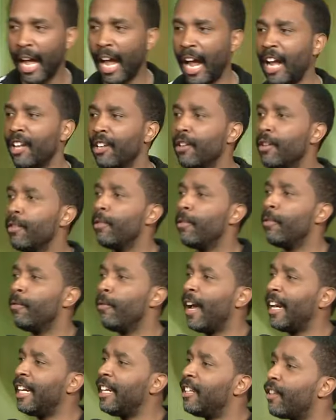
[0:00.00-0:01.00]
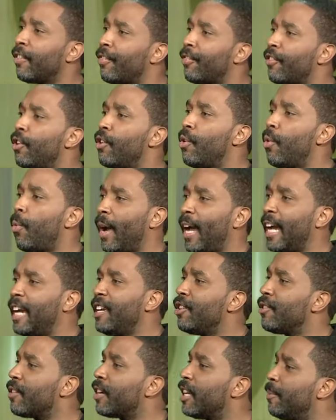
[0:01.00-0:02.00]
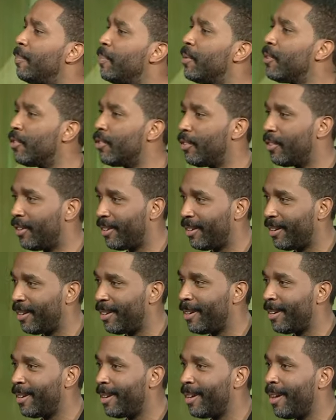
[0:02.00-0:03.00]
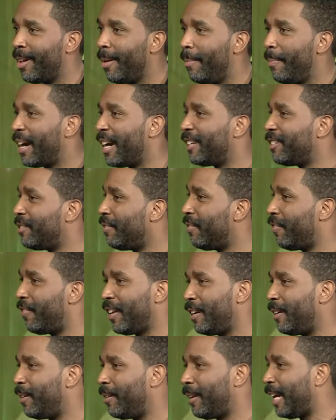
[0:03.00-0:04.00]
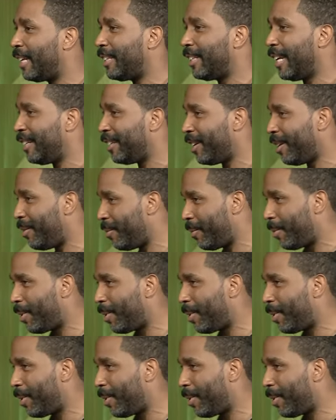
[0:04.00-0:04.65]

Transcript: And you're ready to throw away your clippers because you feel like they don't